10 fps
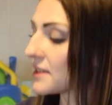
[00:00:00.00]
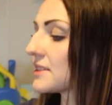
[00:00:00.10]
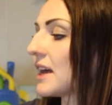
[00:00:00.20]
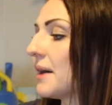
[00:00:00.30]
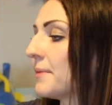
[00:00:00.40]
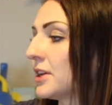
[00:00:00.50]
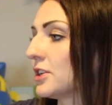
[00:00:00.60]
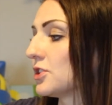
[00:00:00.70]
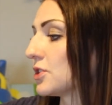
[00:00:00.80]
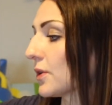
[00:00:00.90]
some
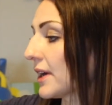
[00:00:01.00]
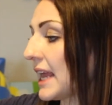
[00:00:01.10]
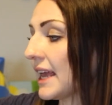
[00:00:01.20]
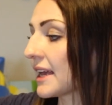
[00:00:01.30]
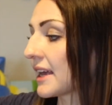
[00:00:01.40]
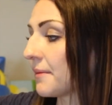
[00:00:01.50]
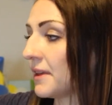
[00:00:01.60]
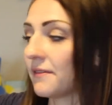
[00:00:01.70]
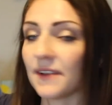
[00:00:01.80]
Dory gummy